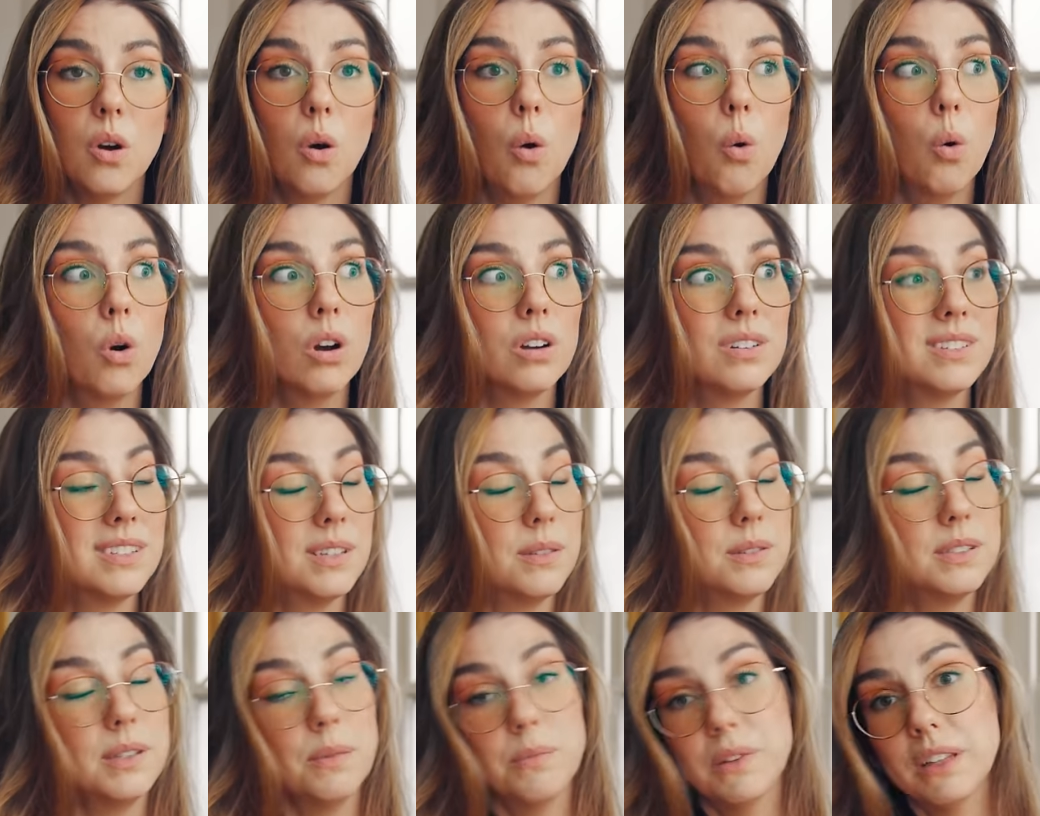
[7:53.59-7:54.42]
or it's
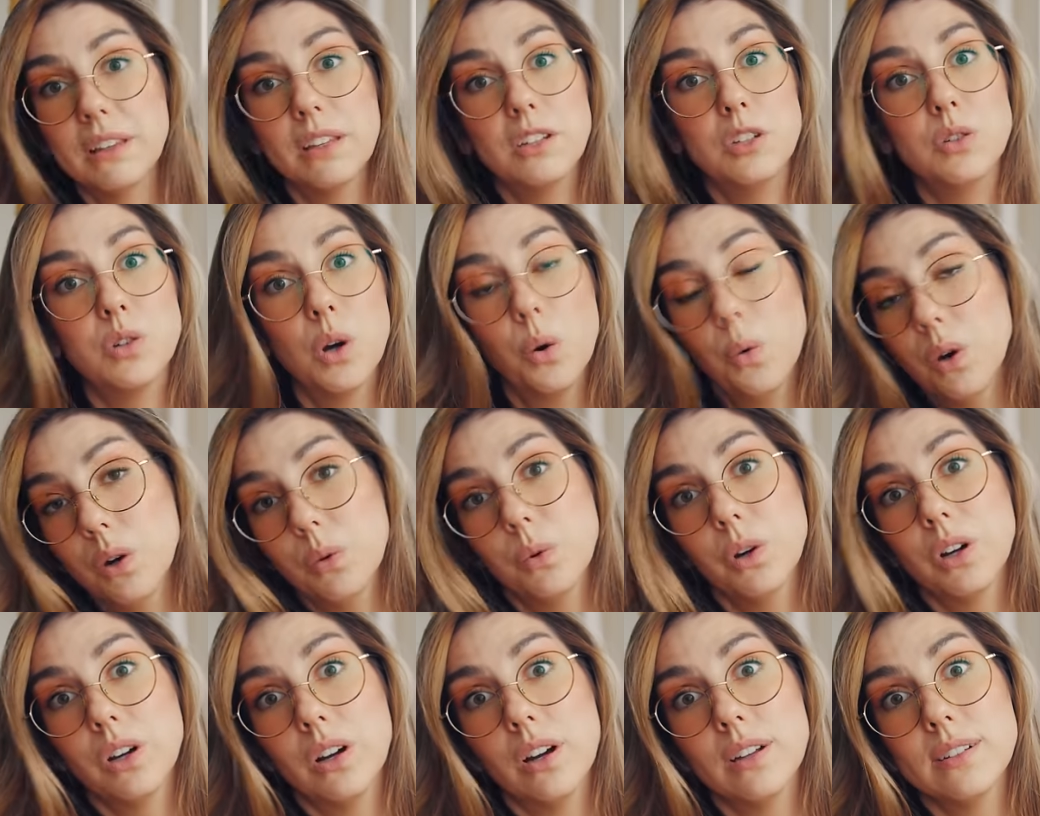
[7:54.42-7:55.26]
something that you don't
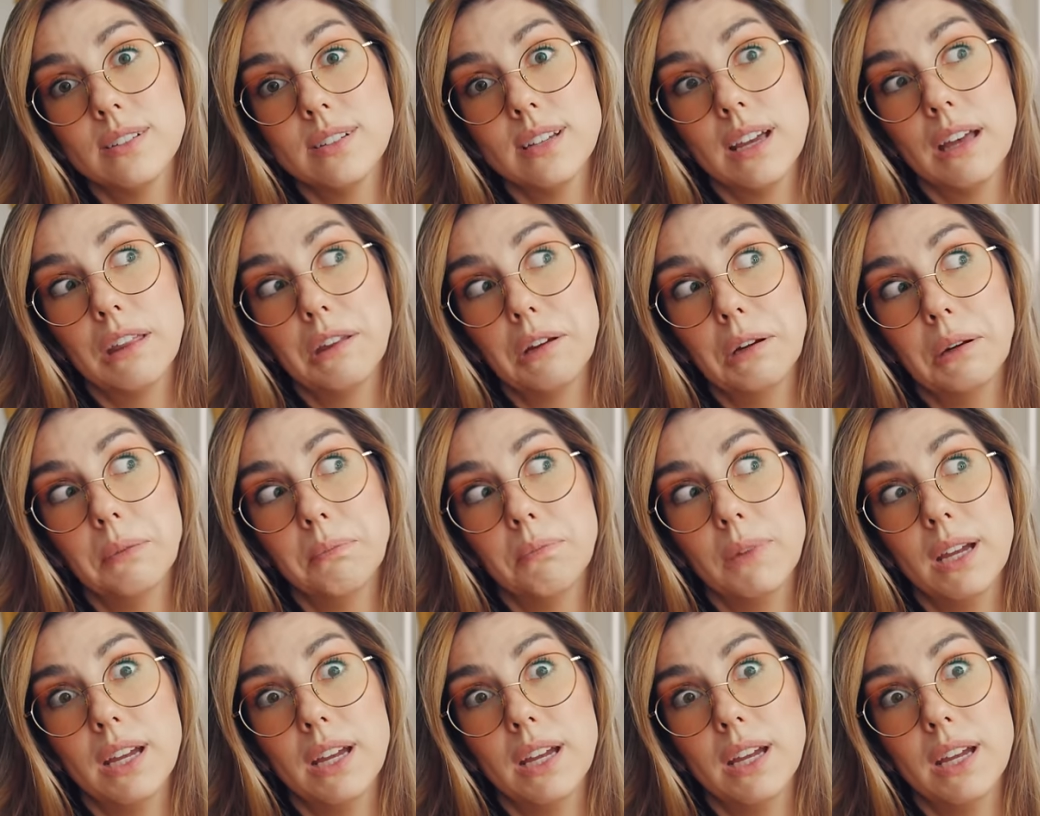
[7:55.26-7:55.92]
wanna work on together